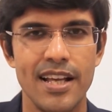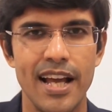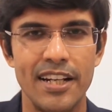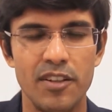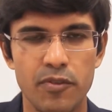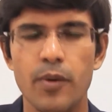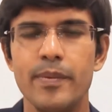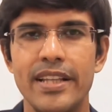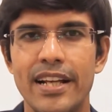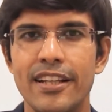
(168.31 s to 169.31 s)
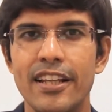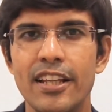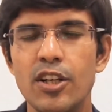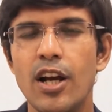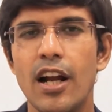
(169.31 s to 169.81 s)
and informing that
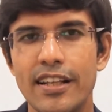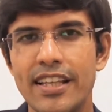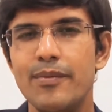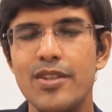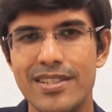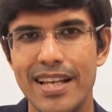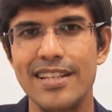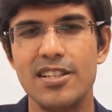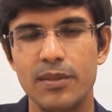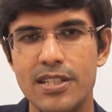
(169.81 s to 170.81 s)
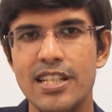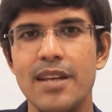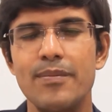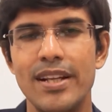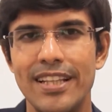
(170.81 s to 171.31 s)
you gotta give the sense of the
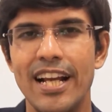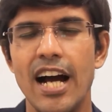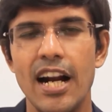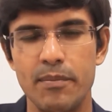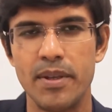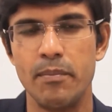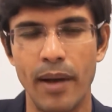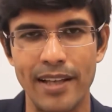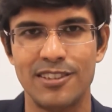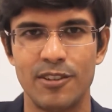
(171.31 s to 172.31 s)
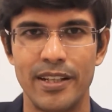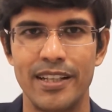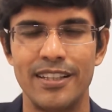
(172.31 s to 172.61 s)
team that they gotta be mastery.